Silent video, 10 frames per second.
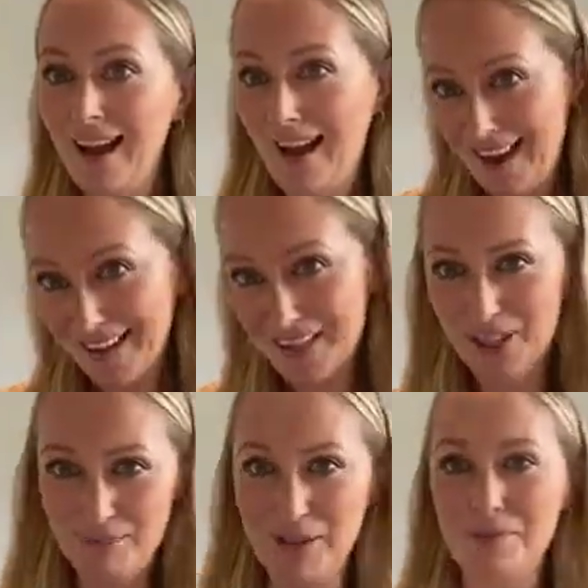
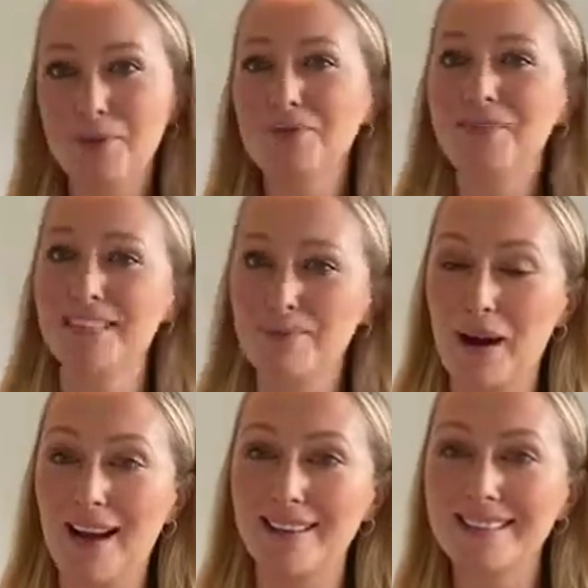Anxious people as
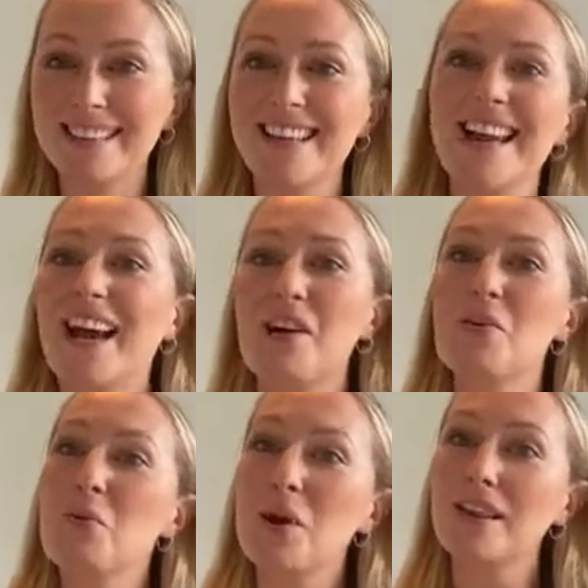well
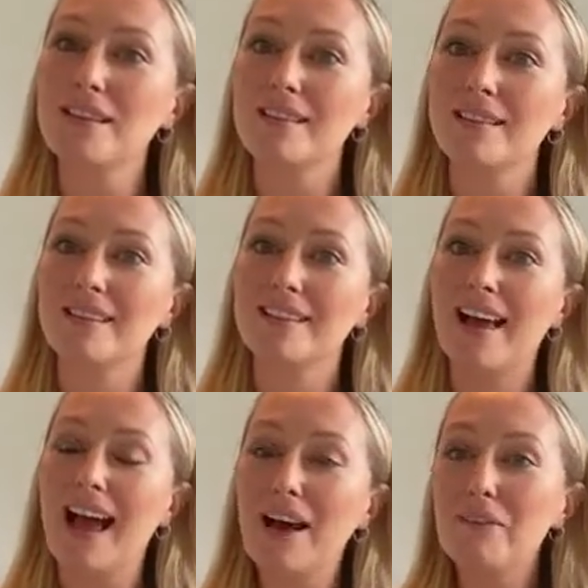will
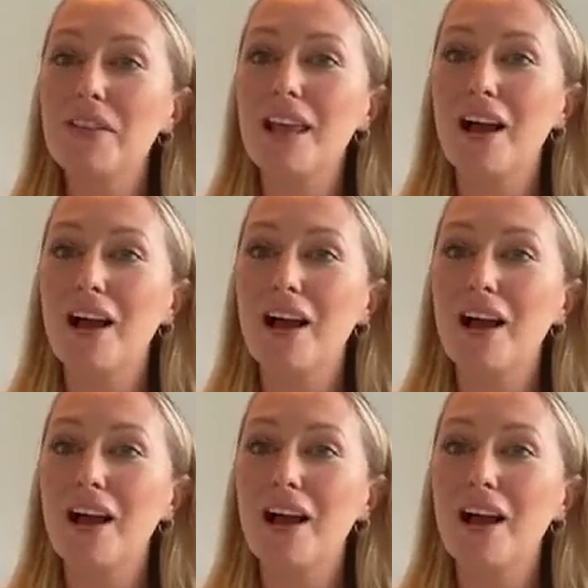have